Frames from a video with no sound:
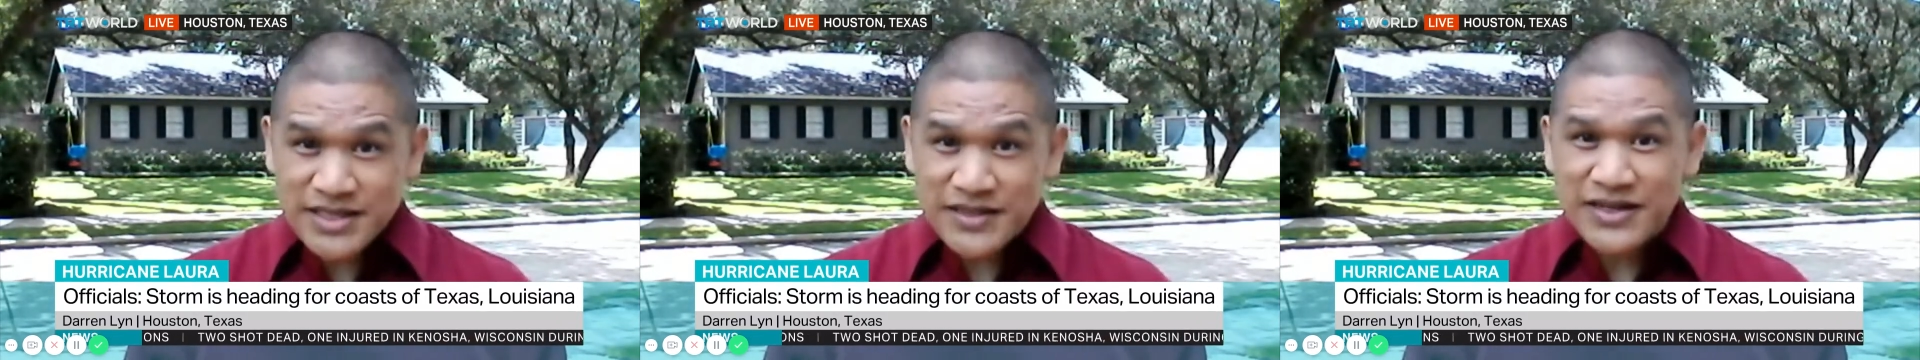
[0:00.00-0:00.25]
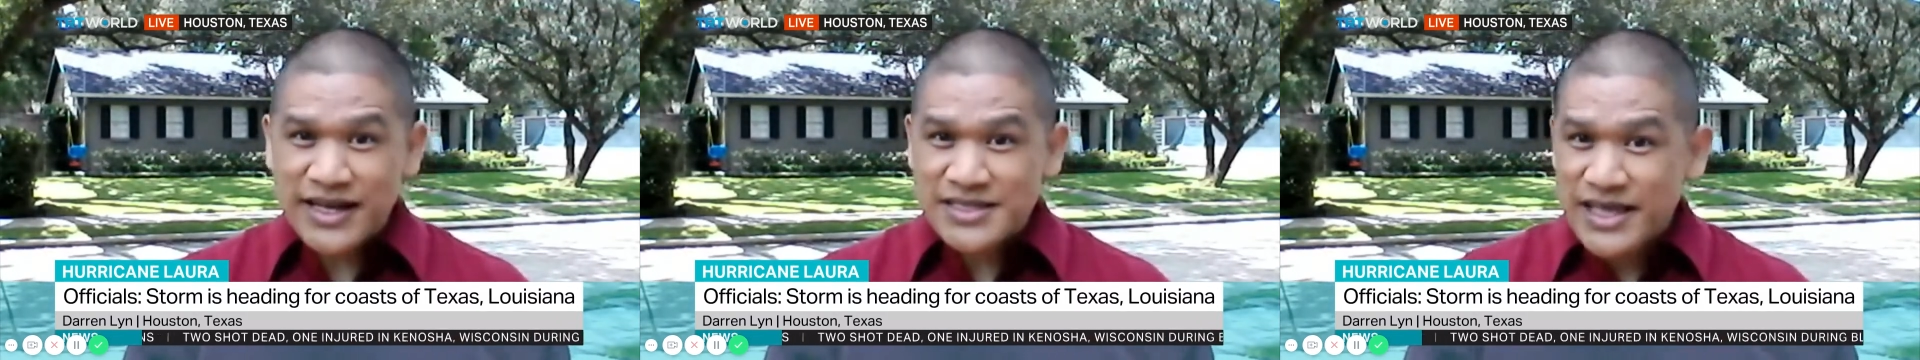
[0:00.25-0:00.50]

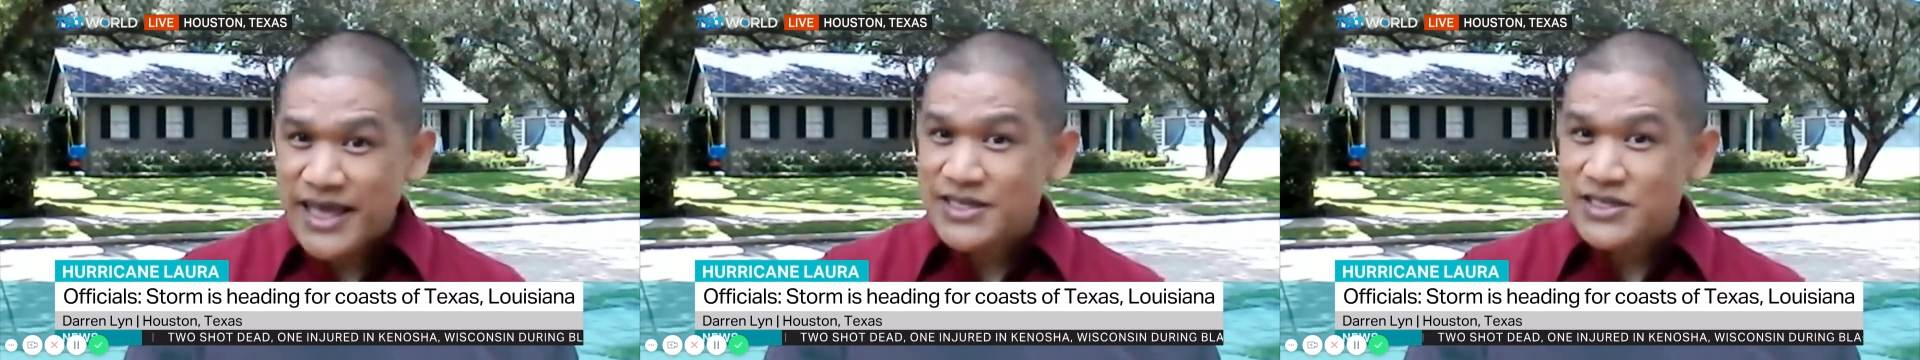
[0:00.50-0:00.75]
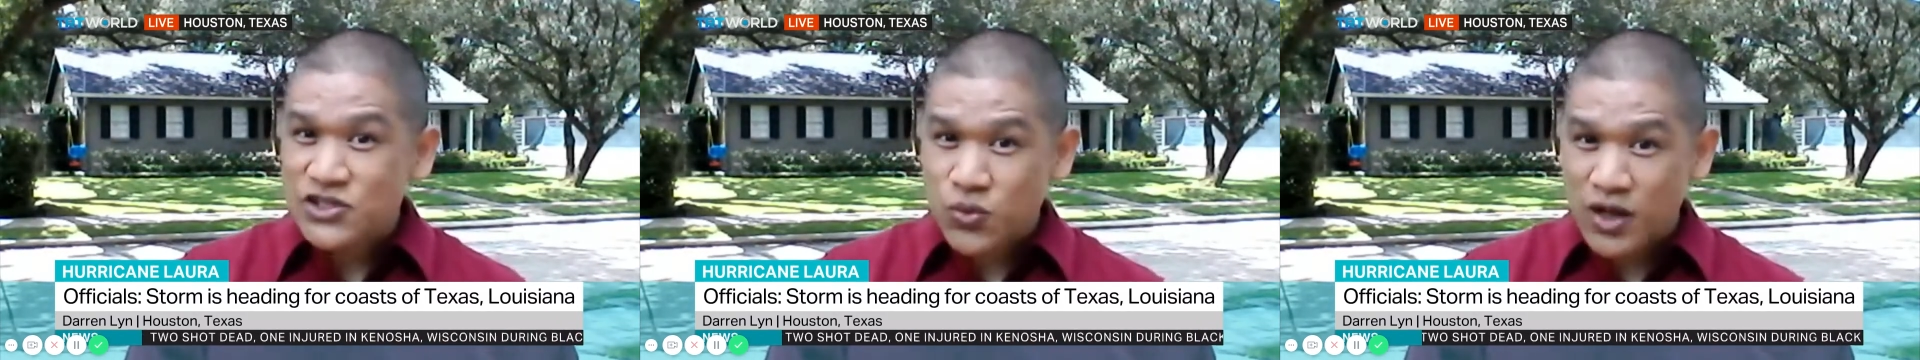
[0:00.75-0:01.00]
because in the
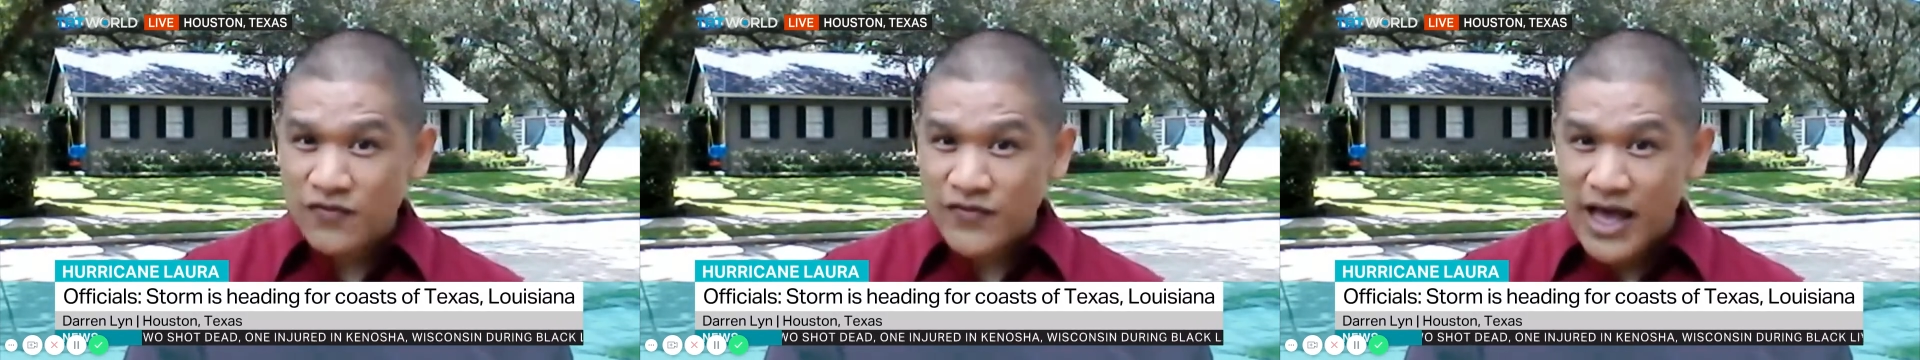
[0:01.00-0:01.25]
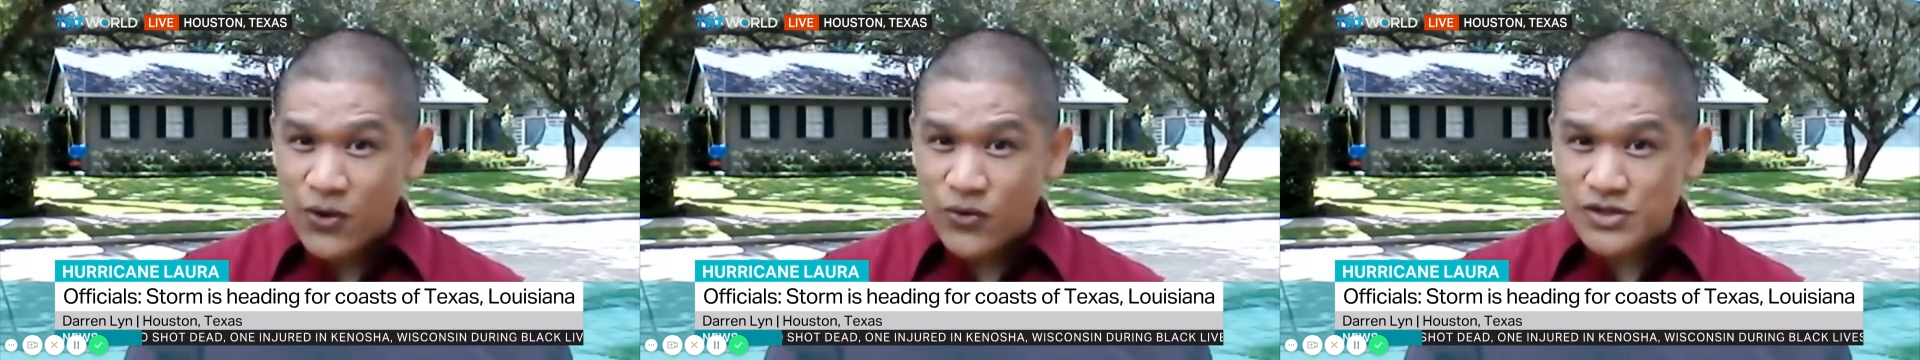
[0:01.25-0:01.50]
next 8 to
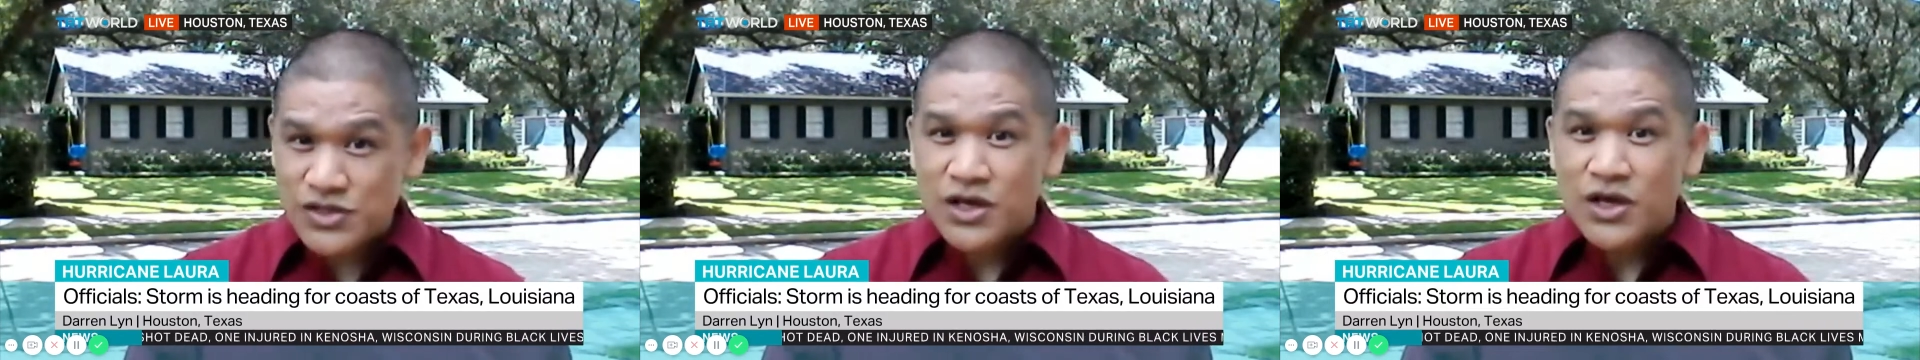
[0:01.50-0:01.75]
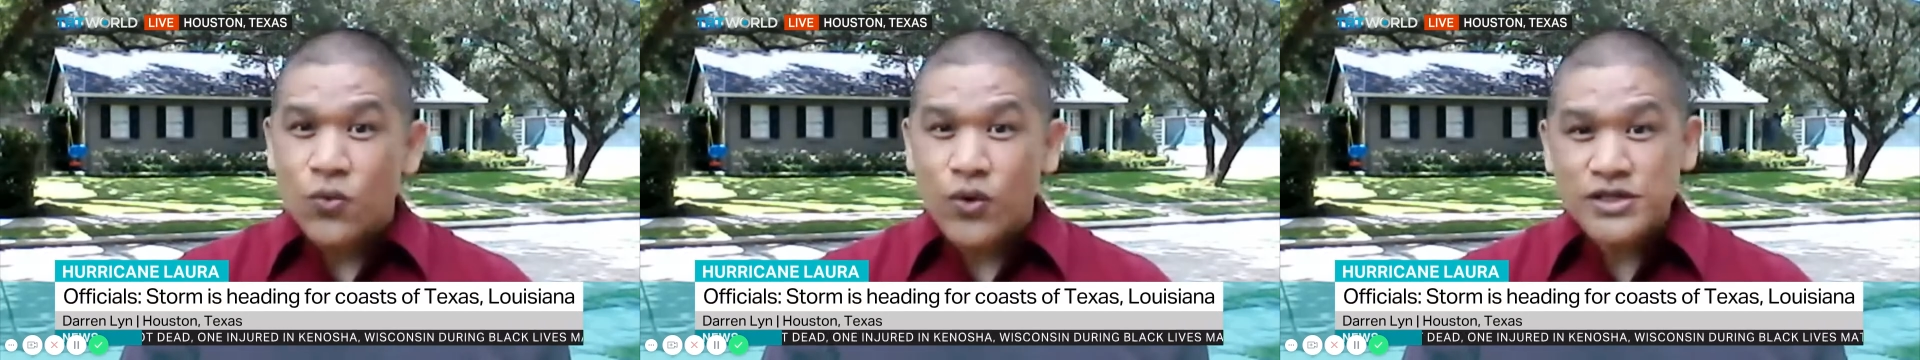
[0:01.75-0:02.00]
12
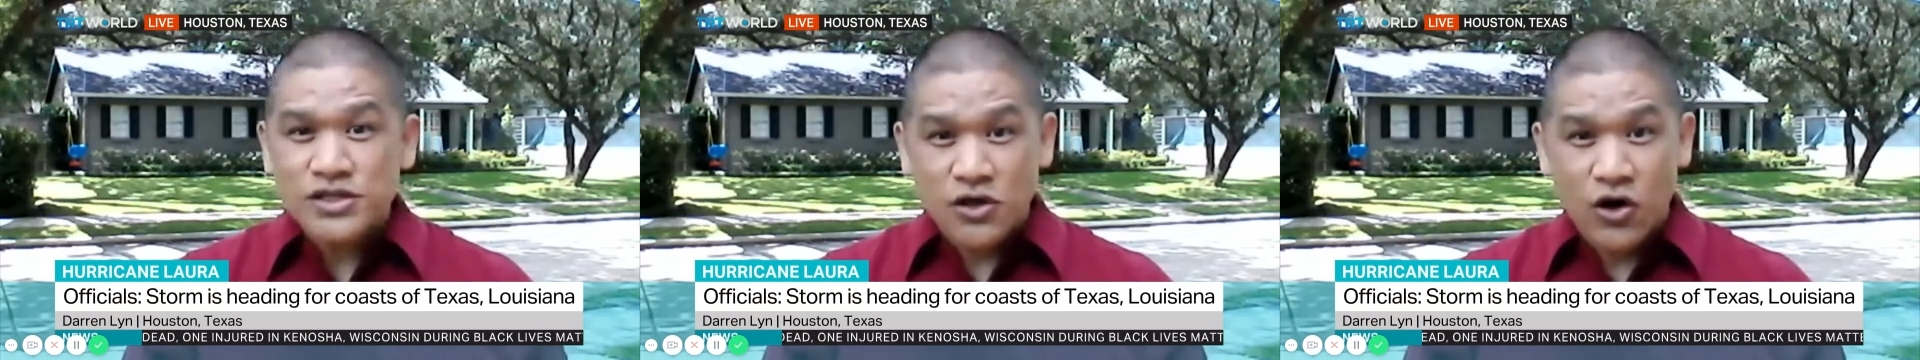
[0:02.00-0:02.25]
hours,